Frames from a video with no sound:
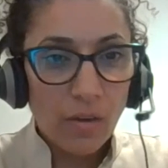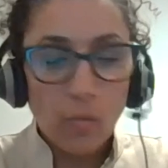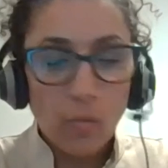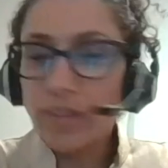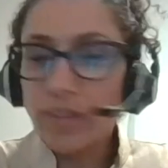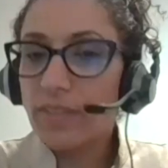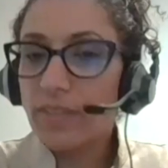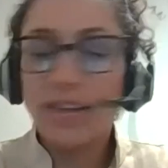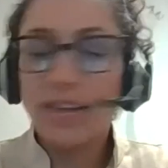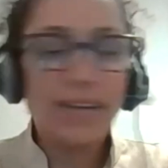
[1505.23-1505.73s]

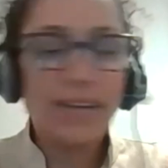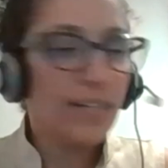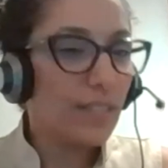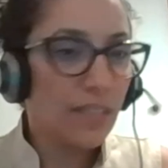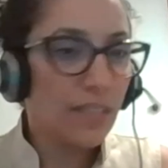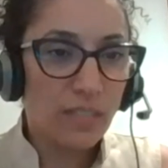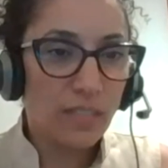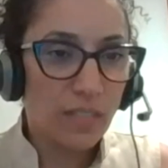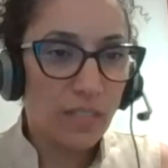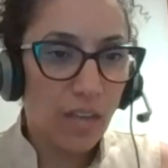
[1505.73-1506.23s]
we think it's
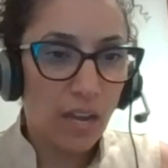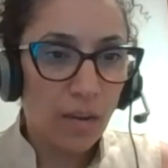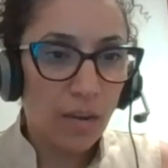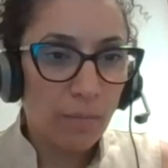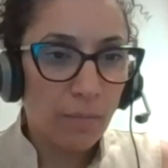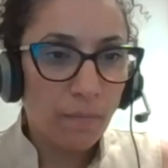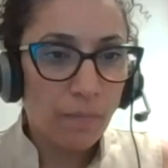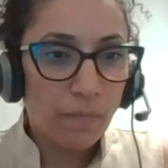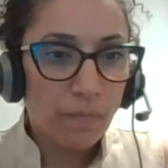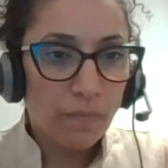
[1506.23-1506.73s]
the
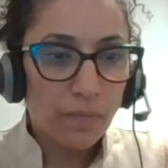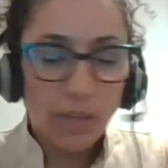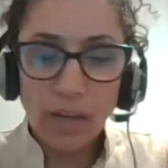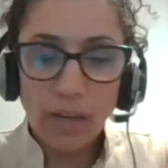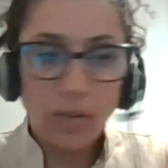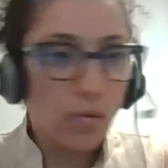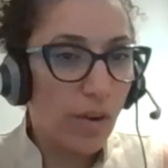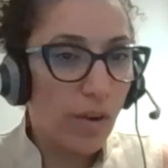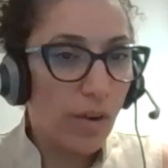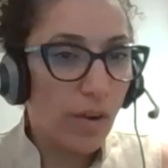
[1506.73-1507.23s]
same
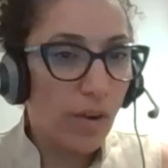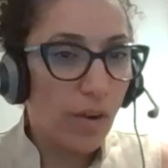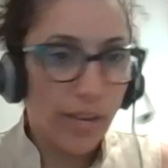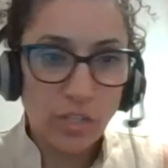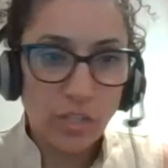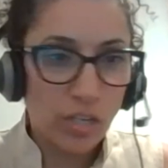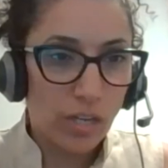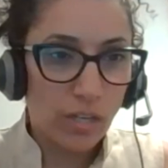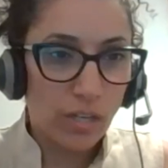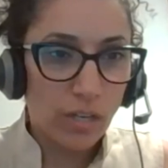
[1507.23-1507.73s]

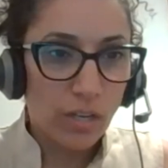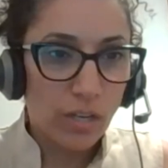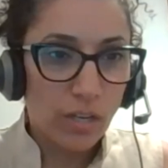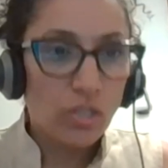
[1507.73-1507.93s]
regulation.